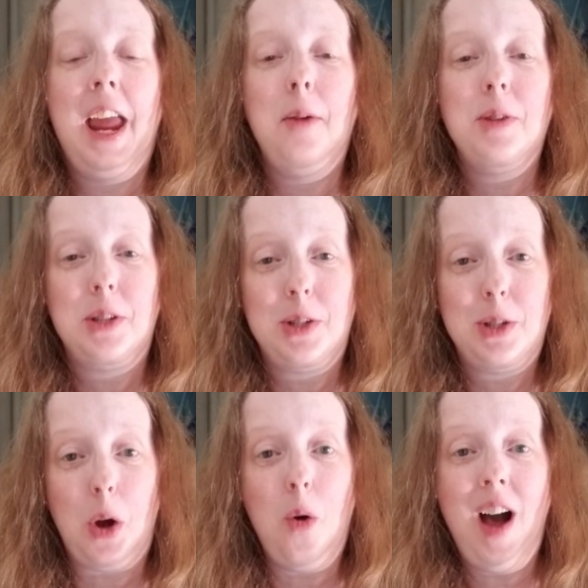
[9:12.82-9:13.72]
It was
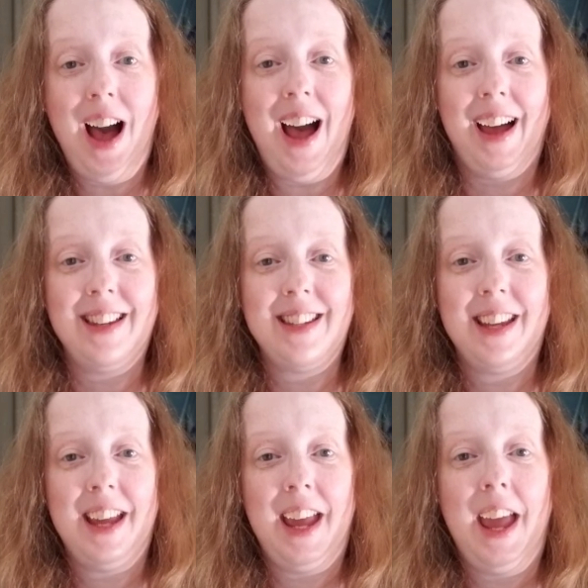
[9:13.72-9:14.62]
so hot
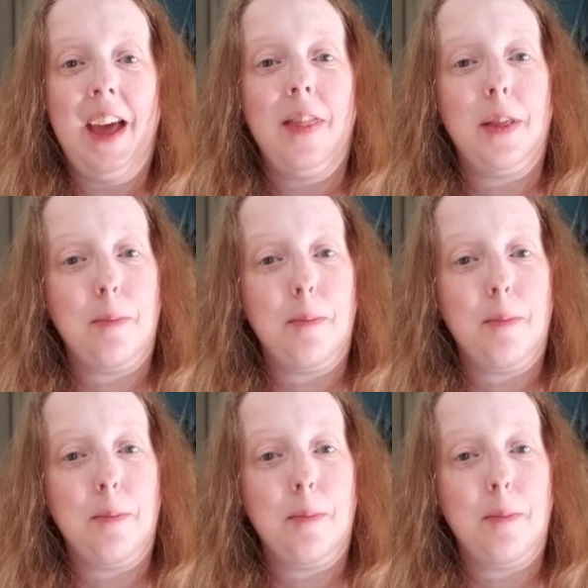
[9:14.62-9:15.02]
that